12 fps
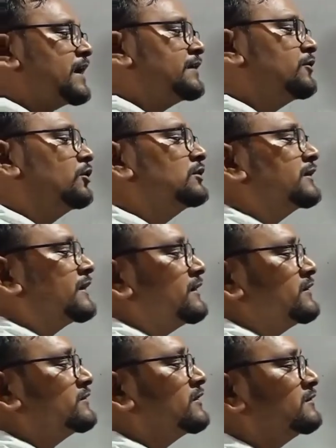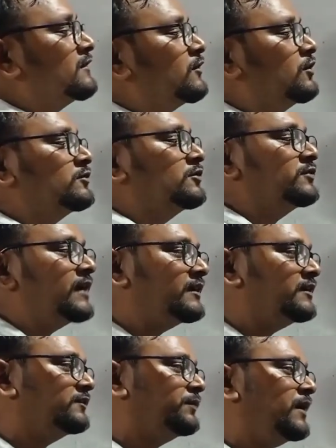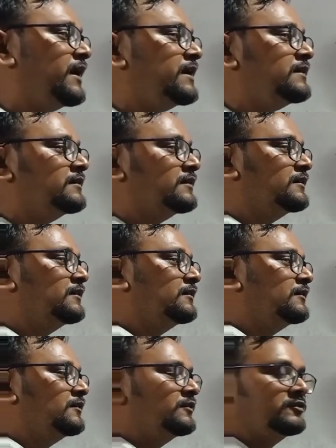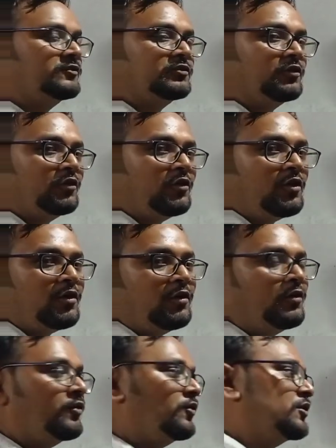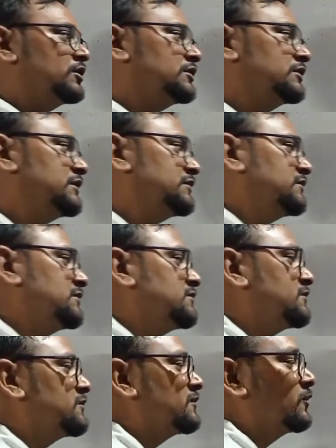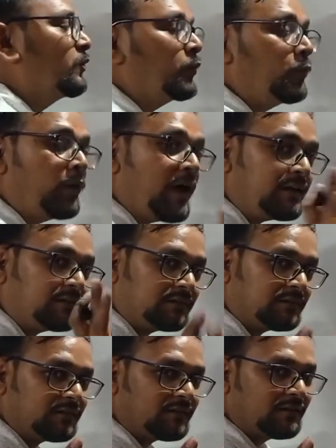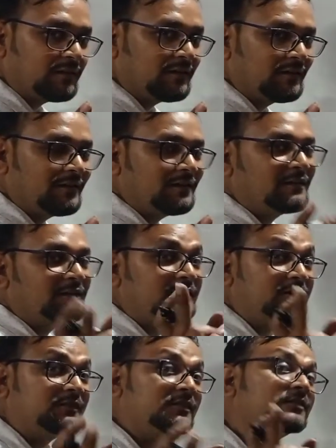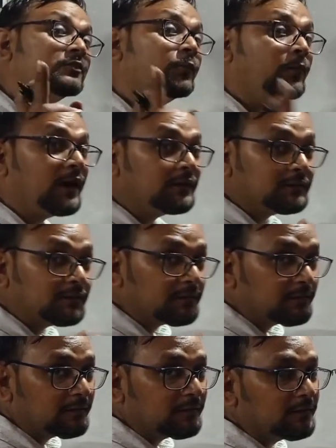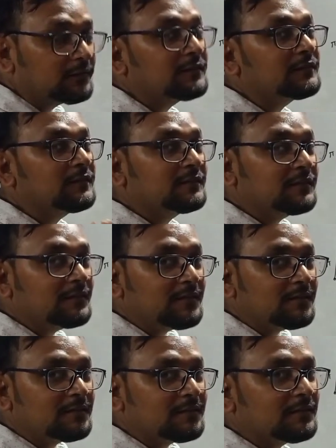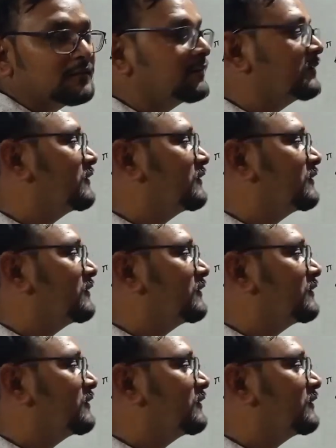and all the conditions are also satisfied. So this is what? This is what? This is